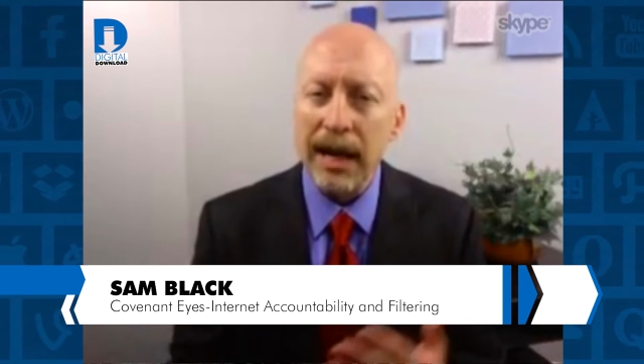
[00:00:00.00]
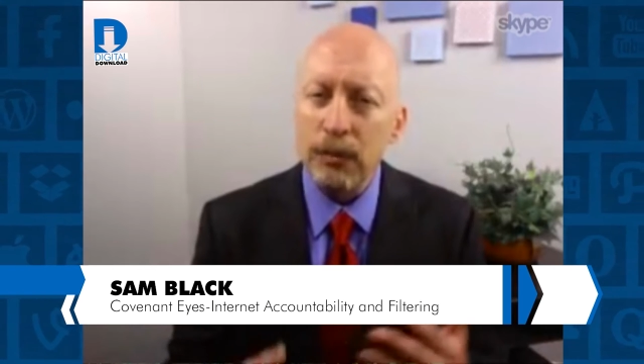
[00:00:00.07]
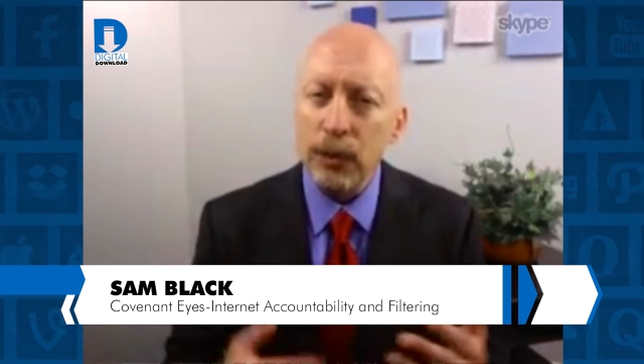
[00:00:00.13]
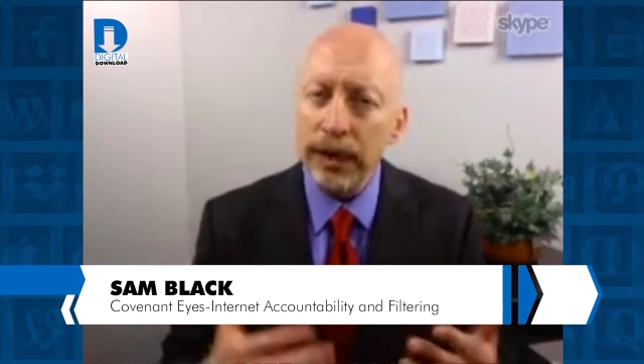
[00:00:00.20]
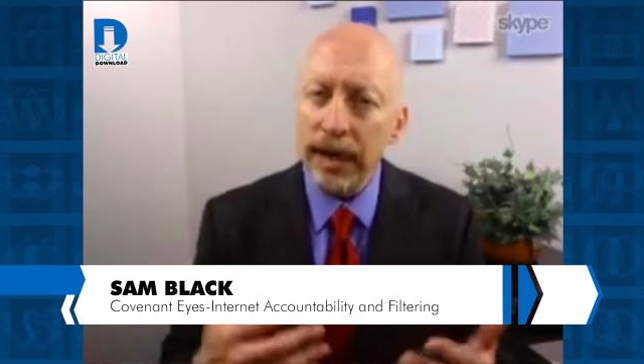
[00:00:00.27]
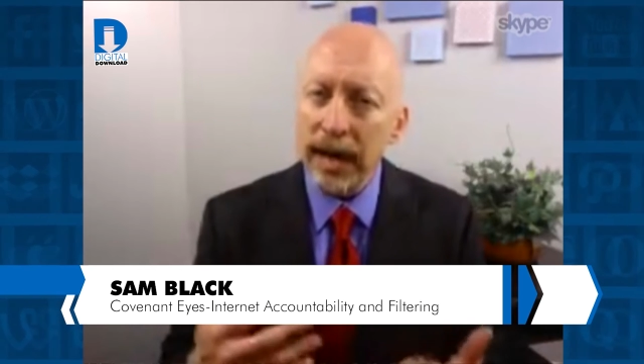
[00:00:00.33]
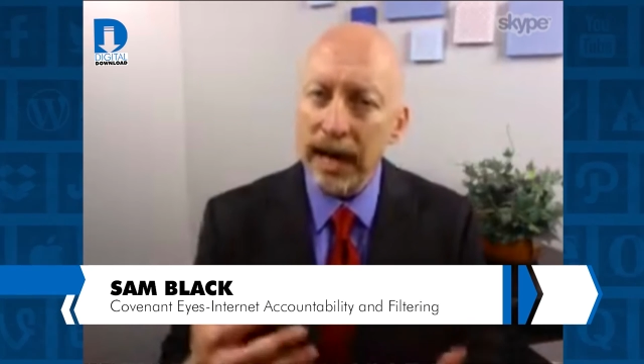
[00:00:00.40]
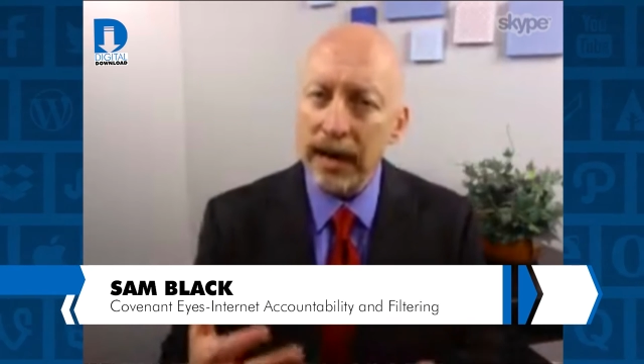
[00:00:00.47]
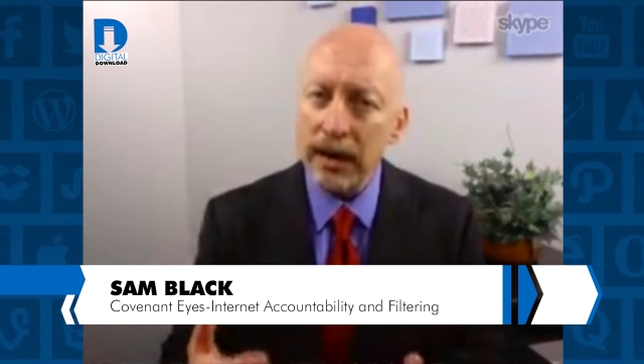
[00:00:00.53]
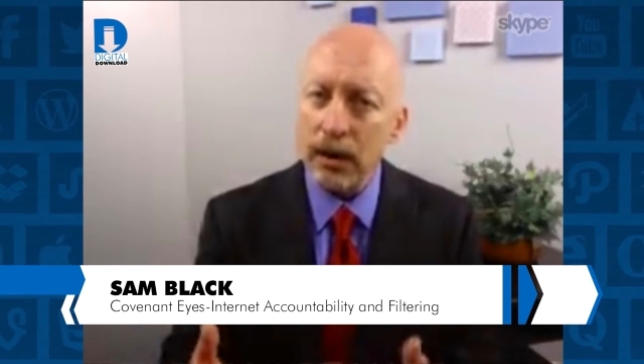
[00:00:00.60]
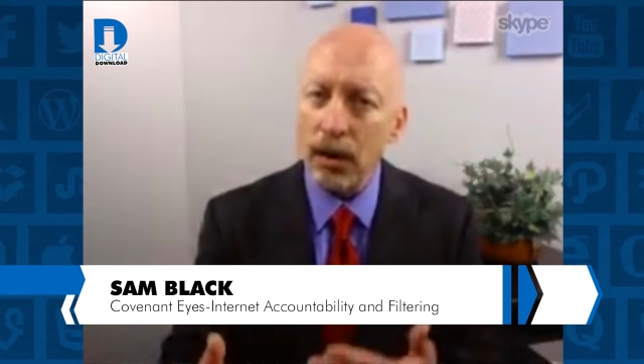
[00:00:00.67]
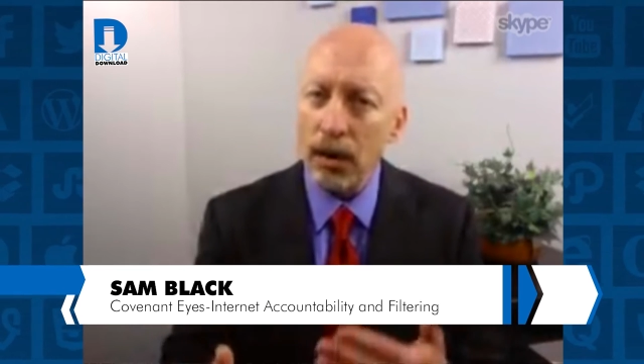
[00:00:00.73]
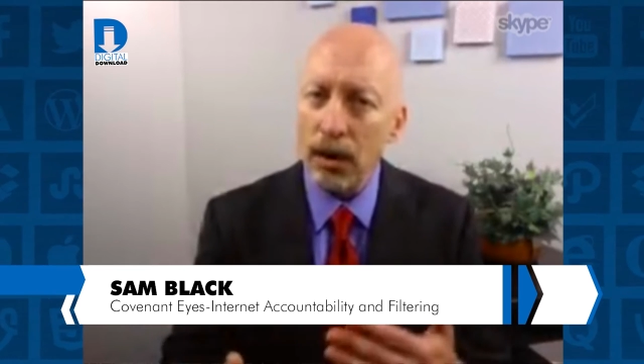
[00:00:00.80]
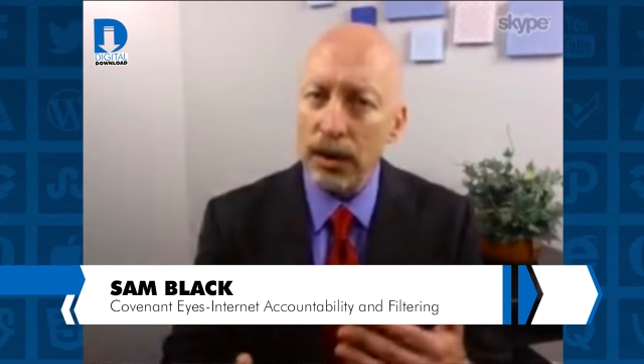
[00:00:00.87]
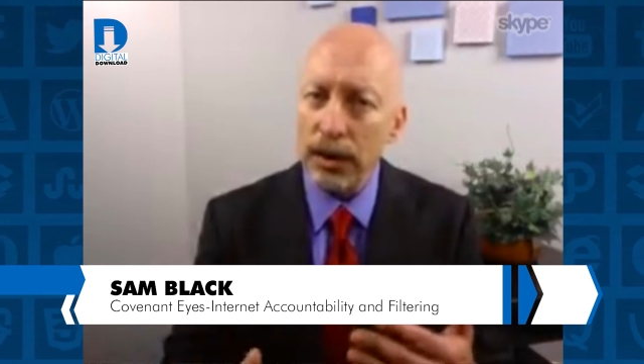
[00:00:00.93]
Have we
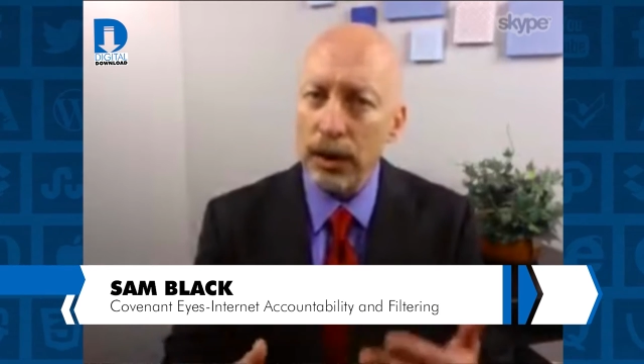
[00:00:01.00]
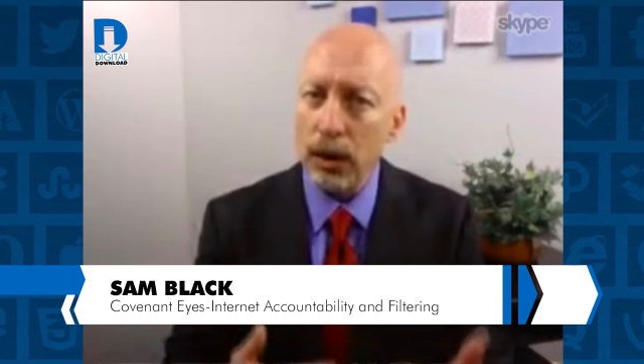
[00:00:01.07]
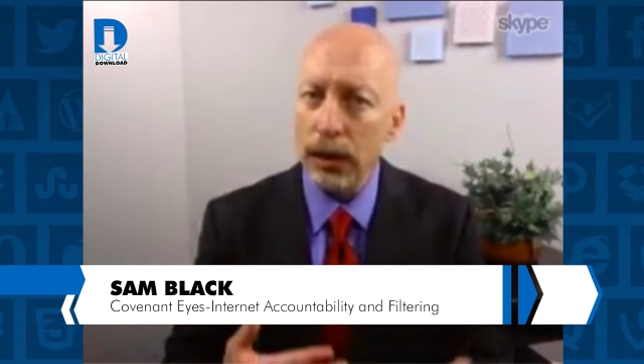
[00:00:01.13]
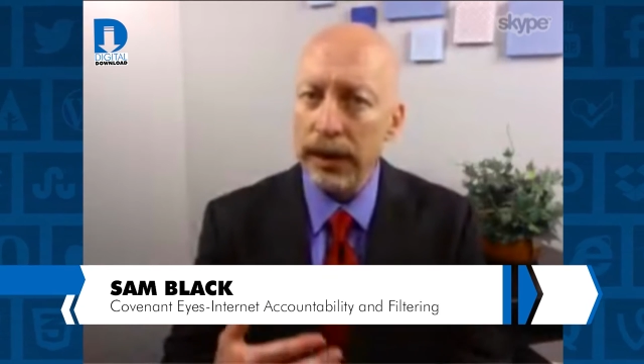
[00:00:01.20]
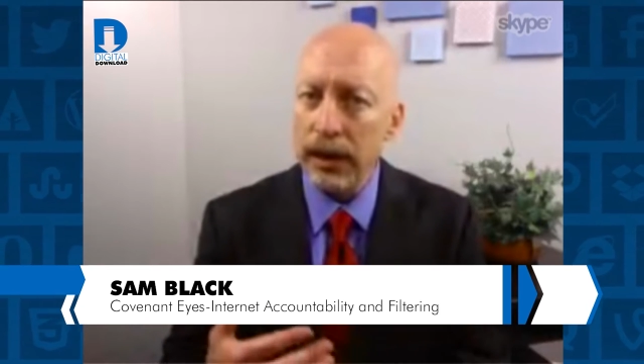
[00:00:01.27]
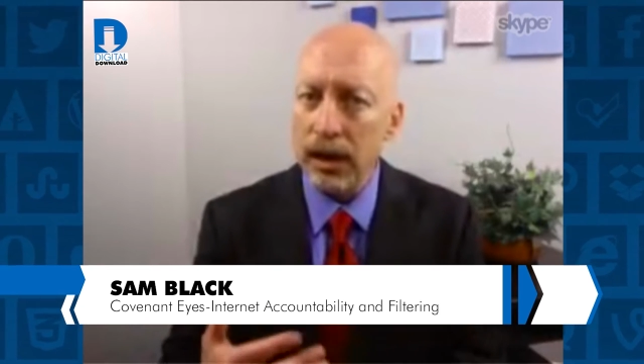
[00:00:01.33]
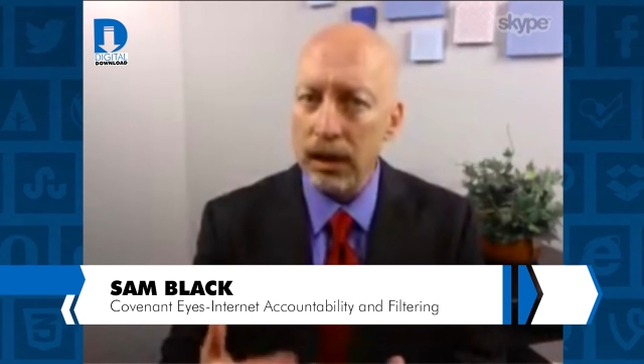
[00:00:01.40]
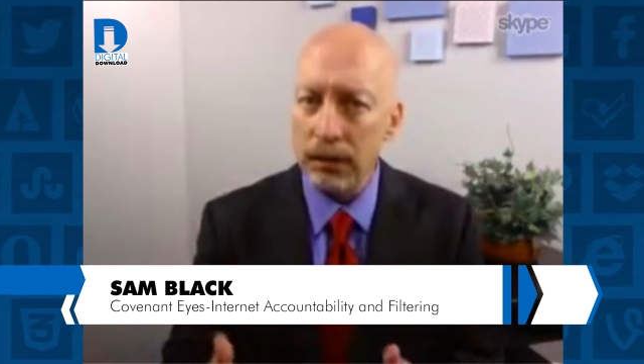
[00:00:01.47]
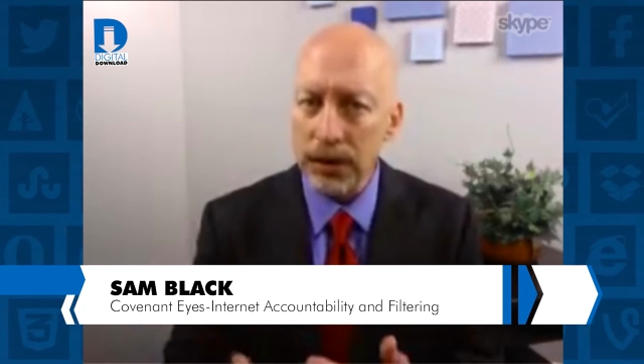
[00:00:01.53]
had an ongoing